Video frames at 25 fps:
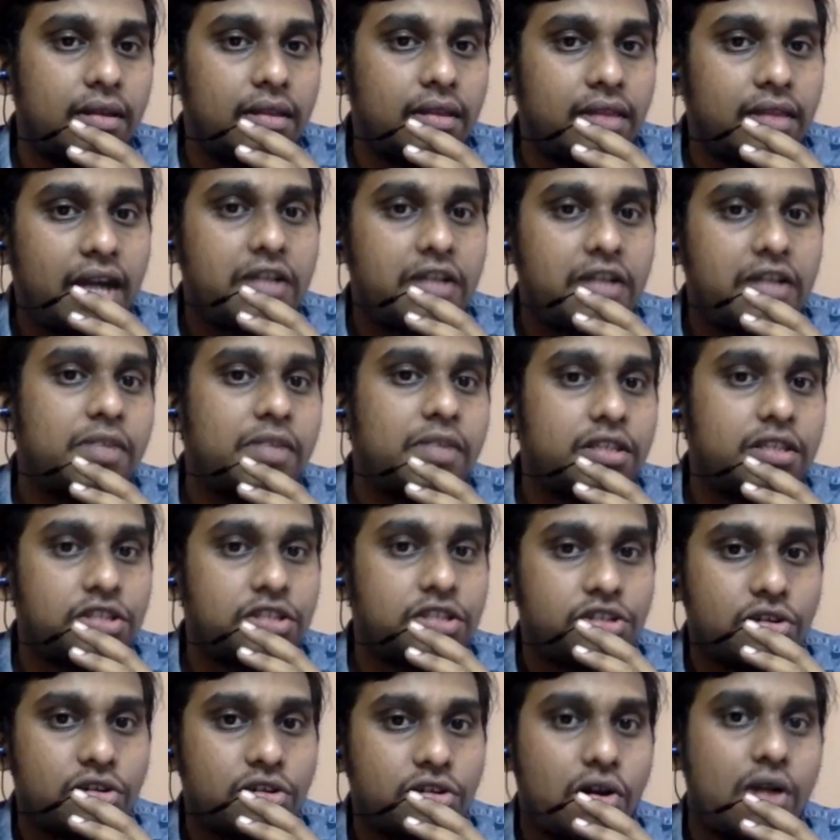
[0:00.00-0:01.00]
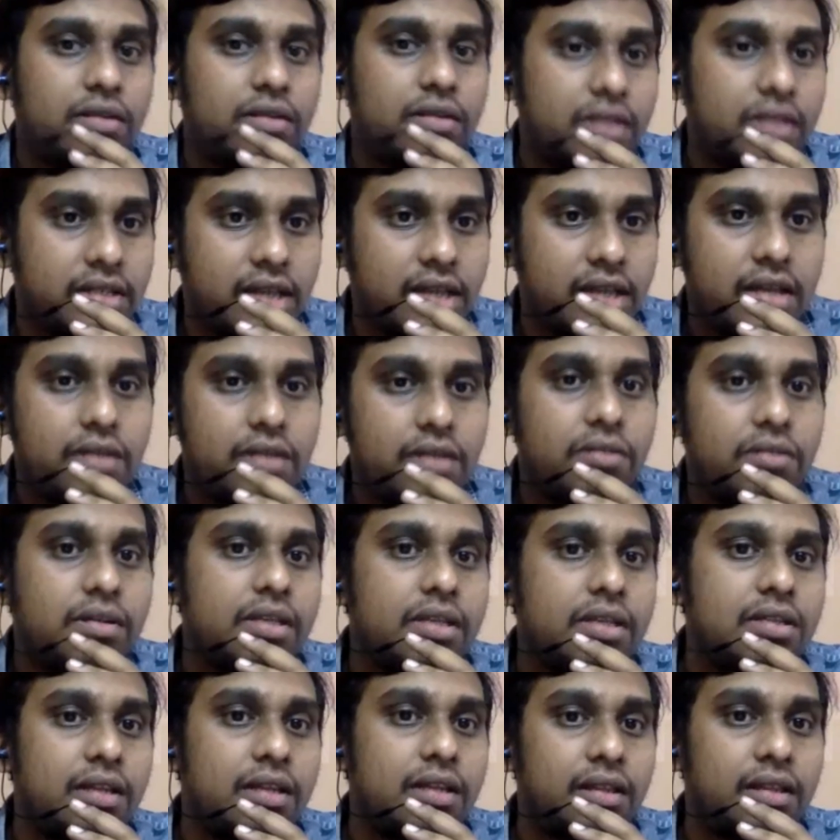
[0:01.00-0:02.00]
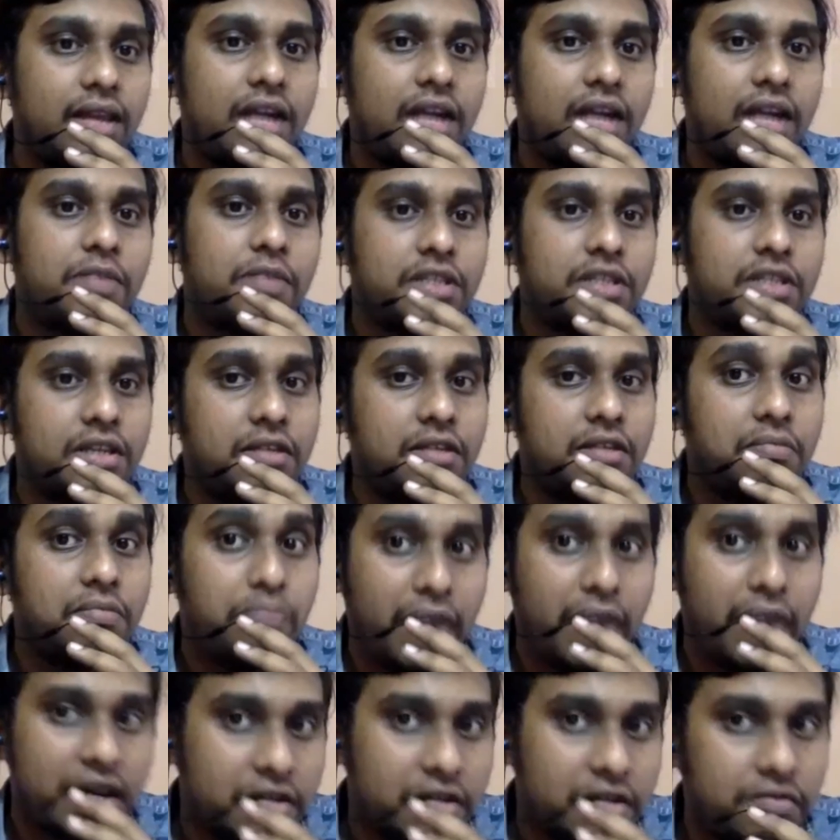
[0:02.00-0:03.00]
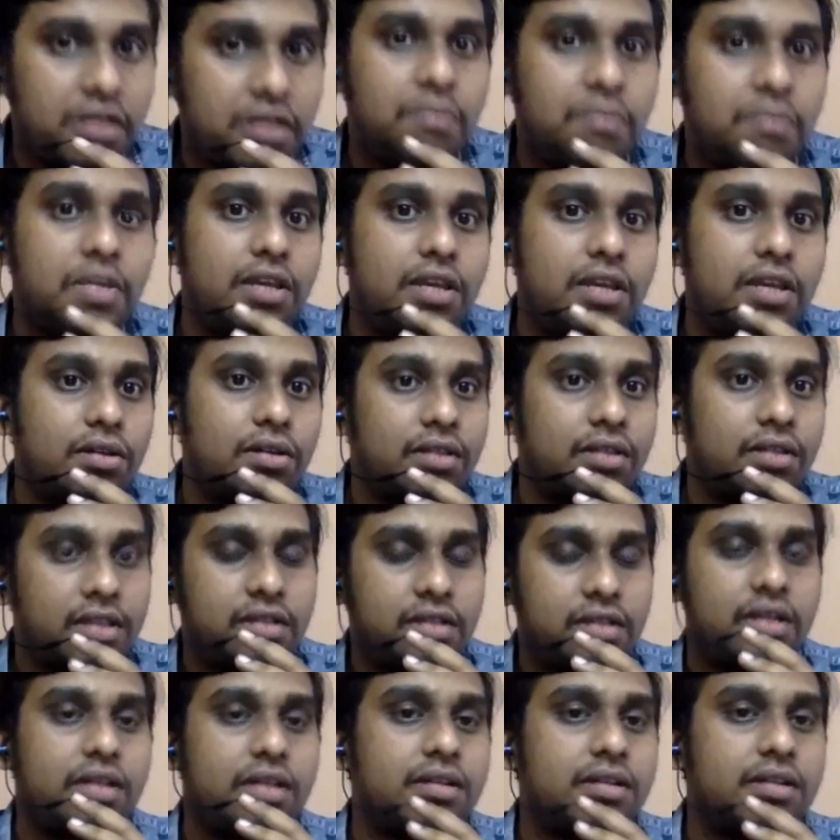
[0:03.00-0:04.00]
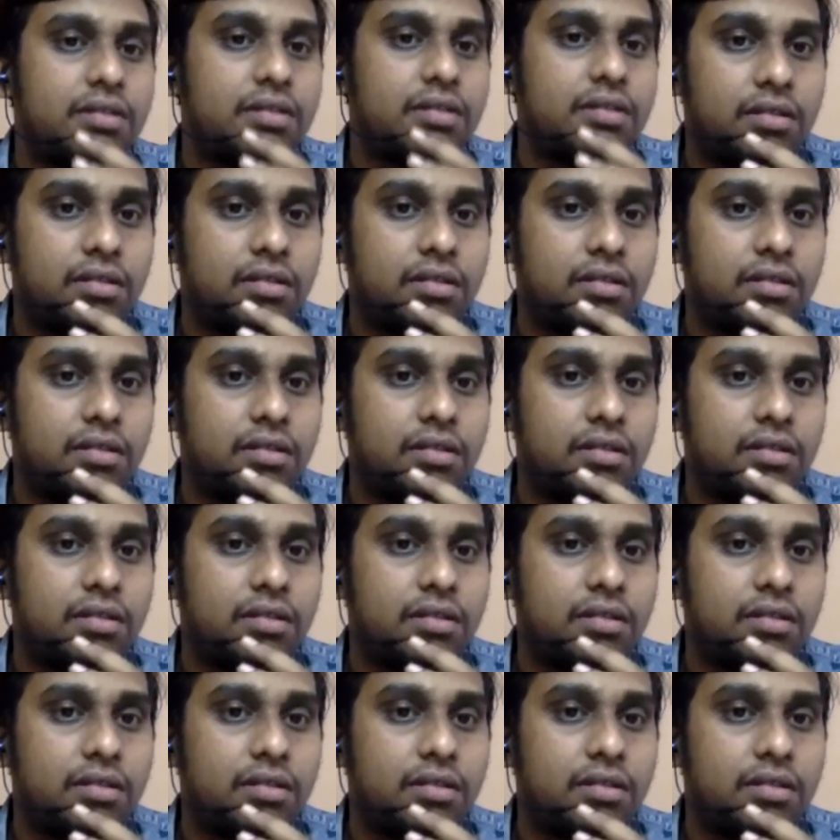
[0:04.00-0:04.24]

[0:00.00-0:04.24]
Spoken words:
that much strong the cyclone is and that much impact will be on the states,